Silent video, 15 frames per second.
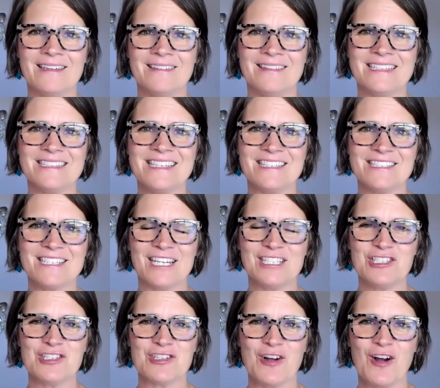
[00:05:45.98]
this has
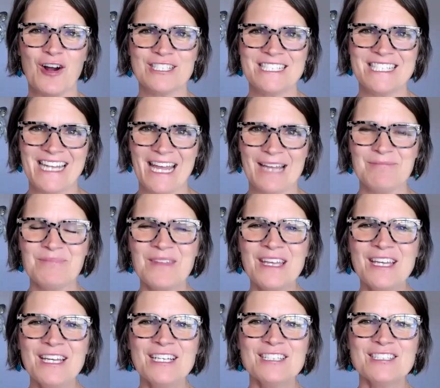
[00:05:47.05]
touched your heart today.
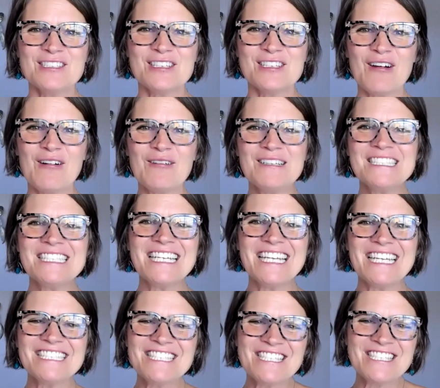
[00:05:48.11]
So to
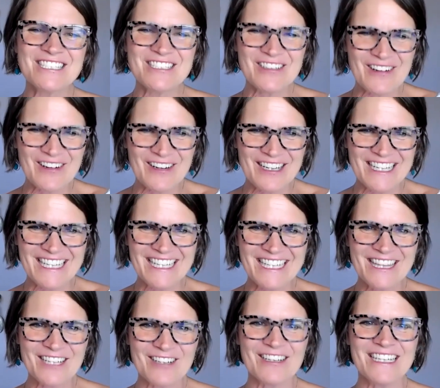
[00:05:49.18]
get
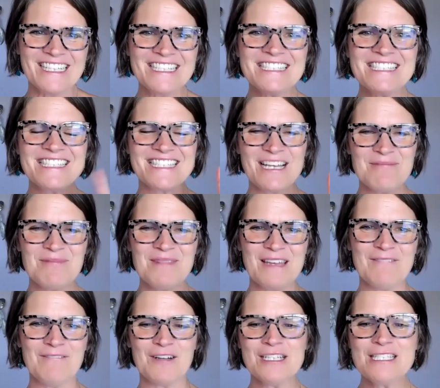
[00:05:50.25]
started, there is
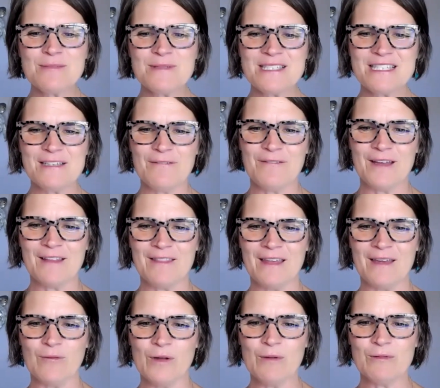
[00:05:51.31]
something very specific
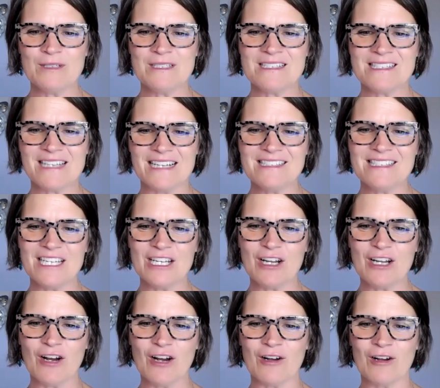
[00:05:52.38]
that we were discussing
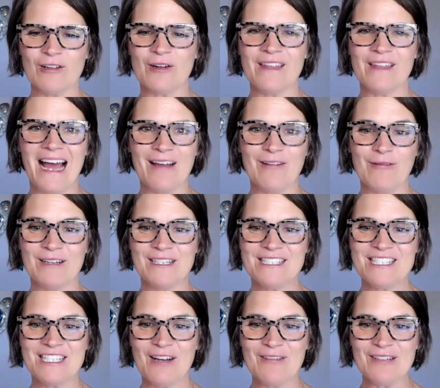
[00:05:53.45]
earlier that I want us
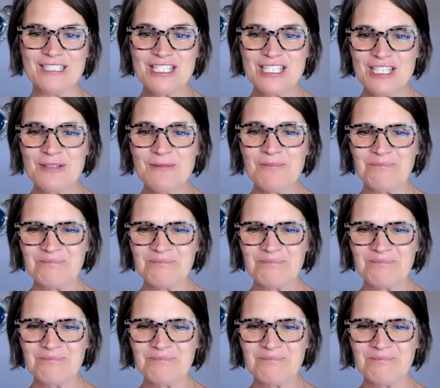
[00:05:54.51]
to go into.